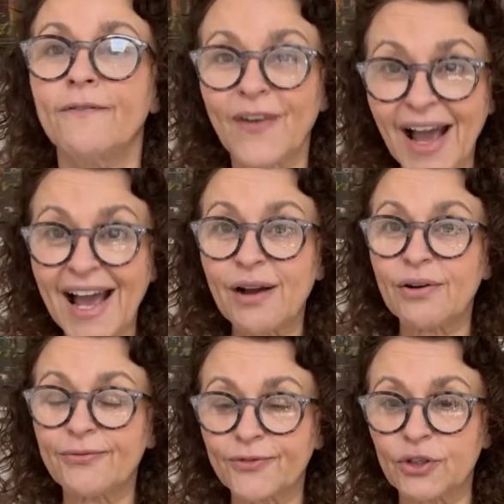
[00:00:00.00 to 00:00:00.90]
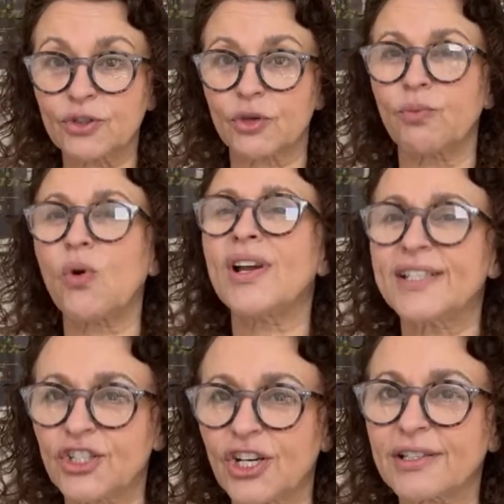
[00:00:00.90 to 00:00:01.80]
for our future. What
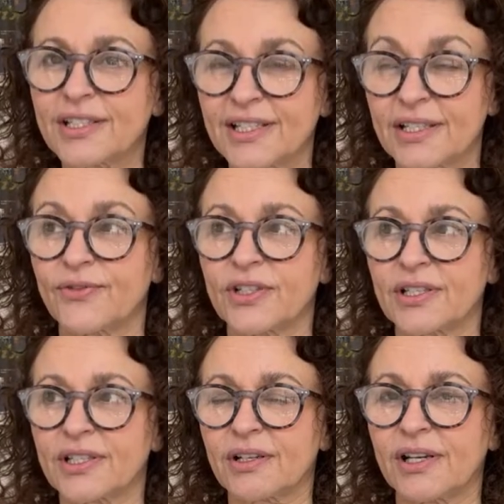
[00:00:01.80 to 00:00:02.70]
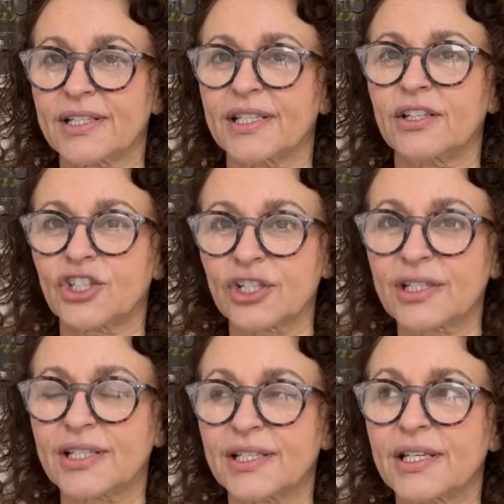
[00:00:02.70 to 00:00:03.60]
is justice for a society? A
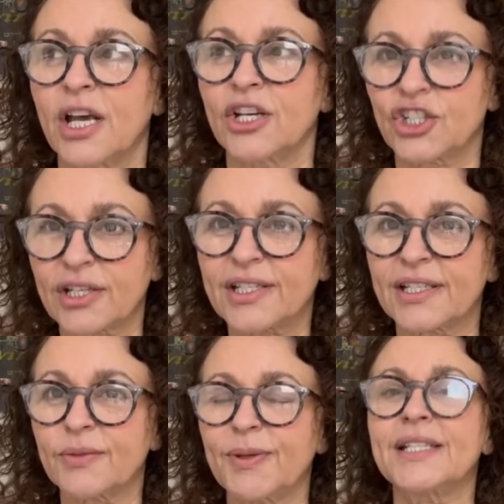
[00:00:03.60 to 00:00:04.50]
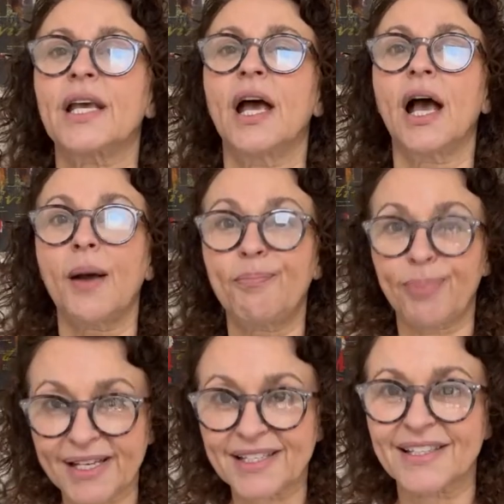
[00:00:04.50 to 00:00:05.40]
justice, justice means a
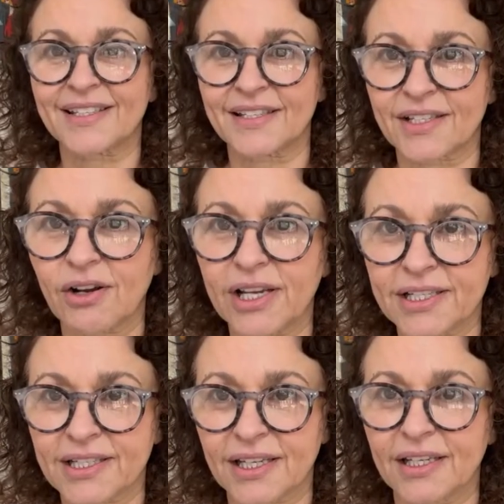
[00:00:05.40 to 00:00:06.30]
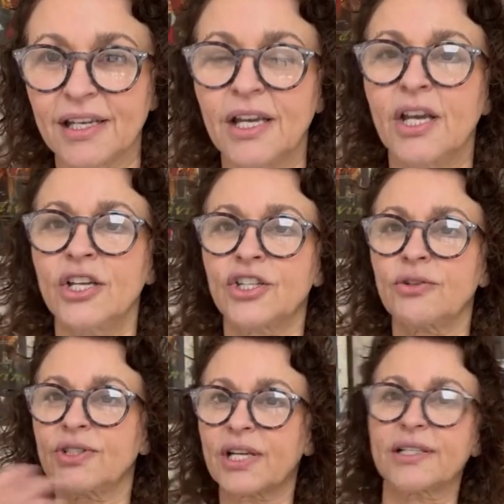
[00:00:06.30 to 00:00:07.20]
better society.
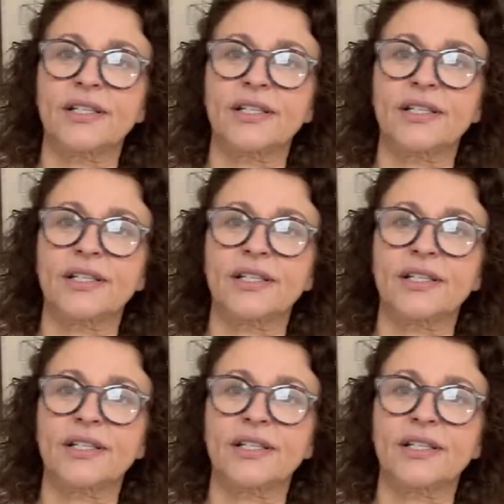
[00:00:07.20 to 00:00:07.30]
So does